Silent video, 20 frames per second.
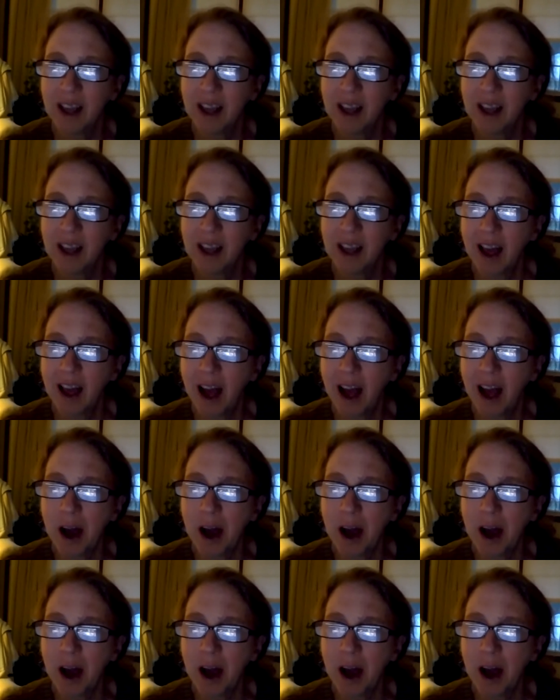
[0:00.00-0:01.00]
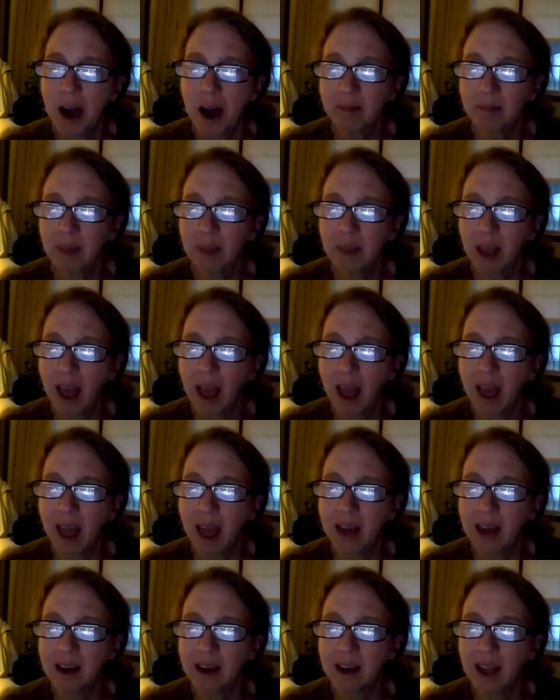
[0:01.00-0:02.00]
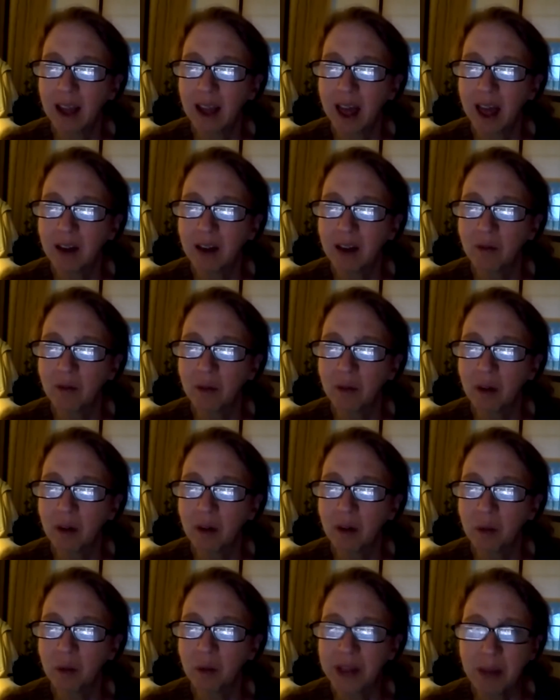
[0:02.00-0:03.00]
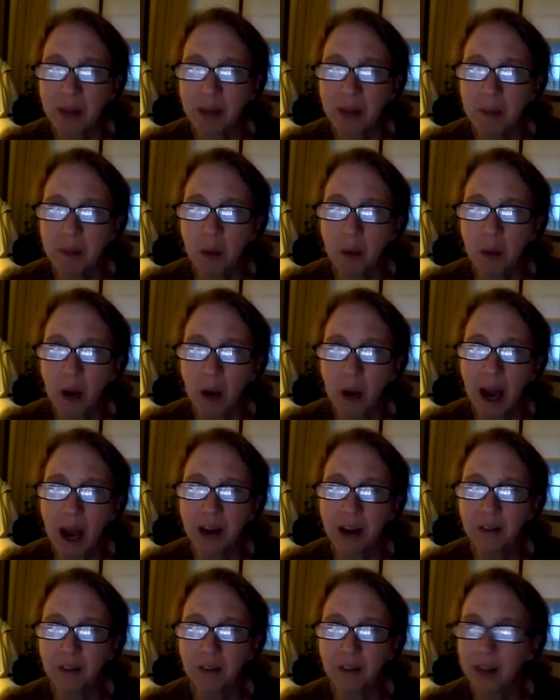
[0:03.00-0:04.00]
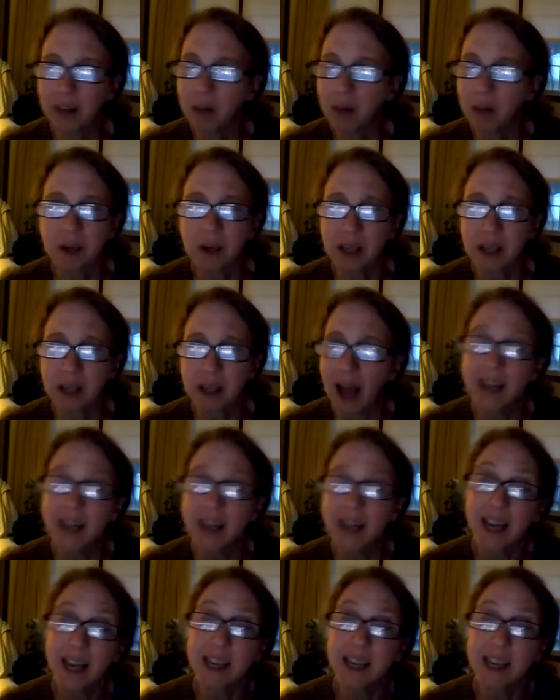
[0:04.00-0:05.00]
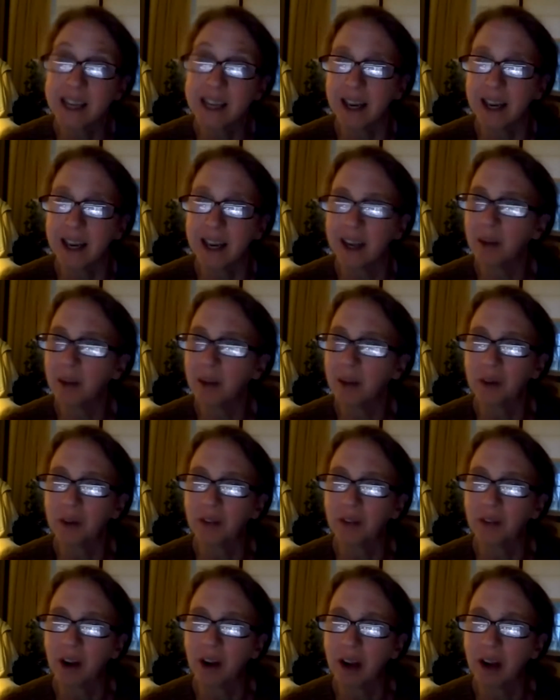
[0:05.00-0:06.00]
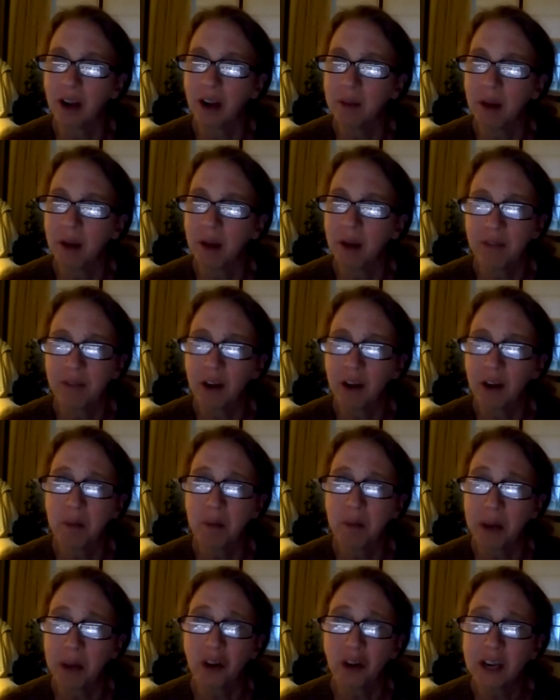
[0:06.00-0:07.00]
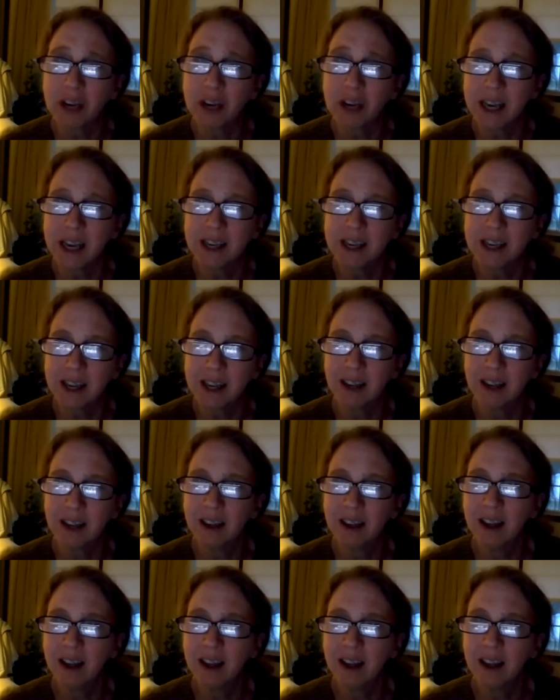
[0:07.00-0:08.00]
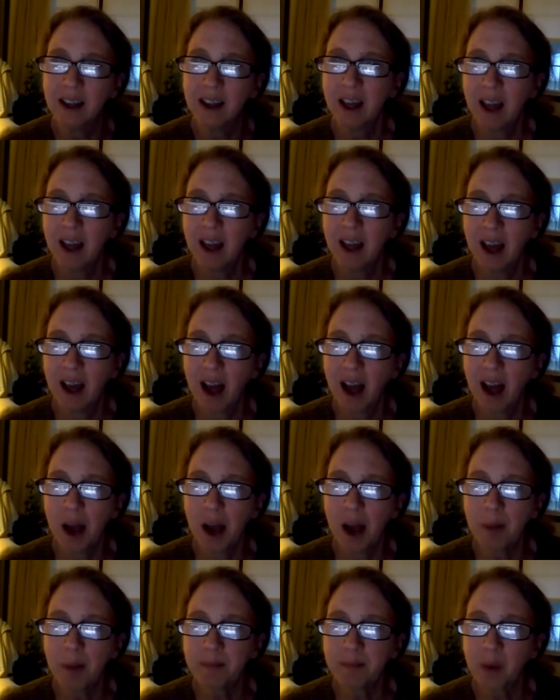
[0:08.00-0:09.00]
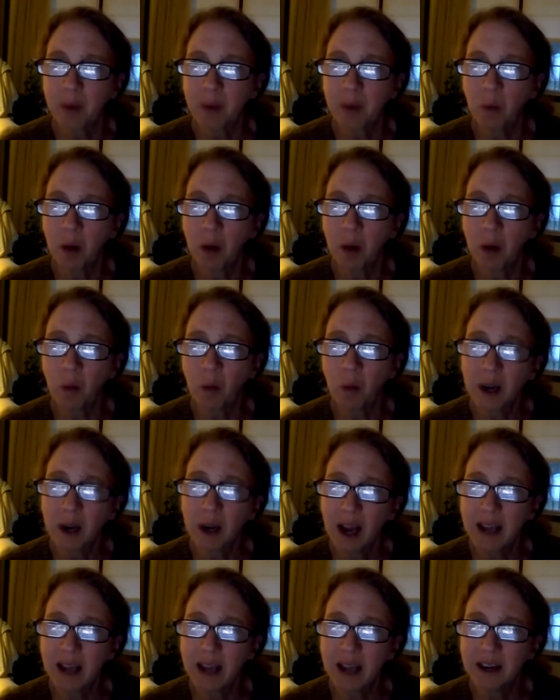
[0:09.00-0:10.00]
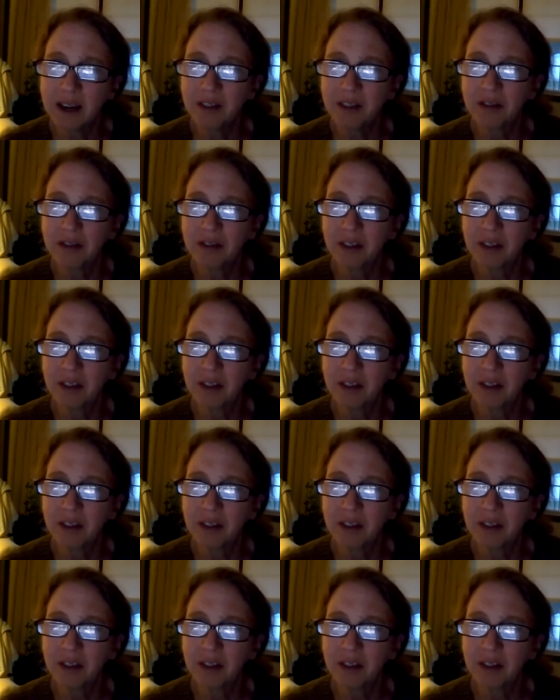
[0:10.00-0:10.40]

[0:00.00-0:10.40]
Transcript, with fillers: Um, and, and would that be, what kind of, a, it was, I tasted it. It was very, very bitter tasting. Um, what, what kind of,